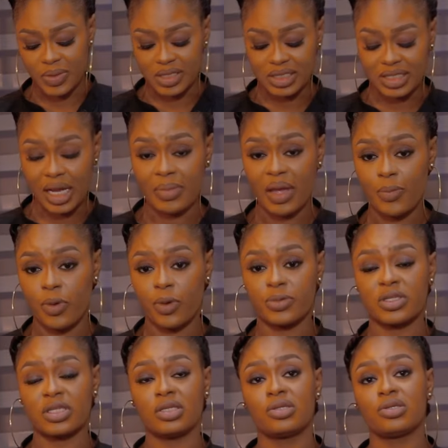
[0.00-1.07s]
by the time I pop
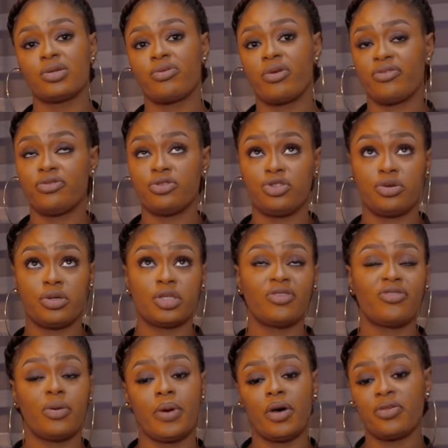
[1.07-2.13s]
this into the refrigerator
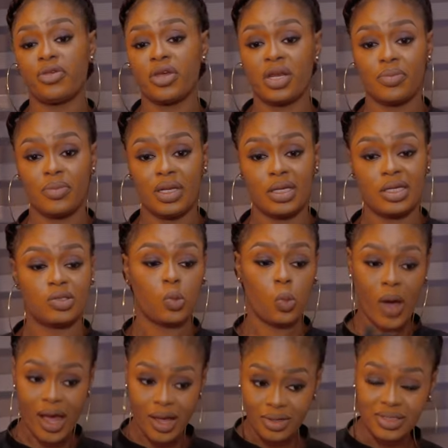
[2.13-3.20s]
for about 30 minutes
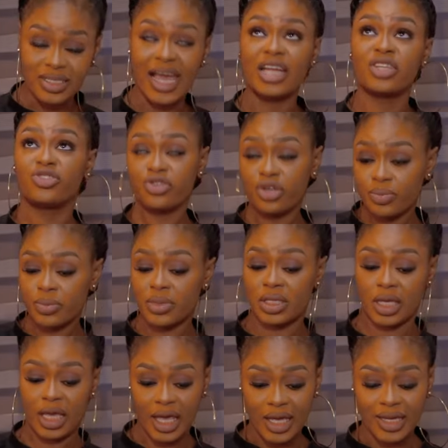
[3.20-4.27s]
whilst I trim the
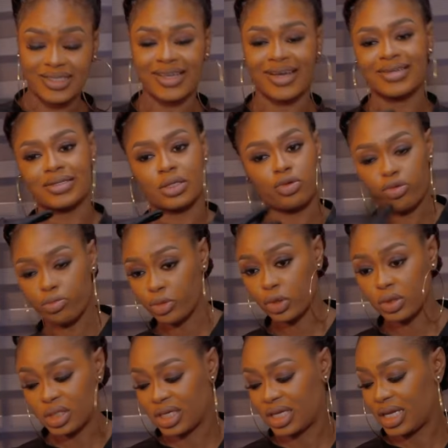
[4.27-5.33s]
cakes and crumb
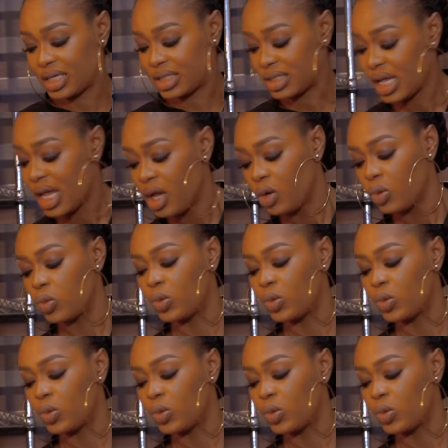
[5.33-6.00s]
coat the cakes